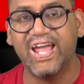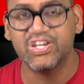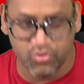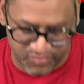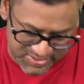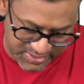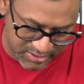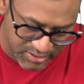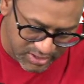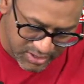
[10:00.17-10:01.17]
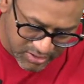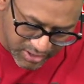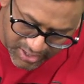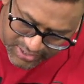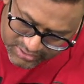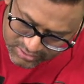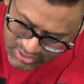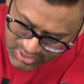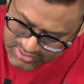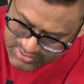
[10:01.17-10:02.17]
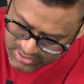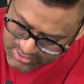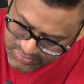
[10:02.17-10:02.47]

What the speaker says: of asset. Either the answer is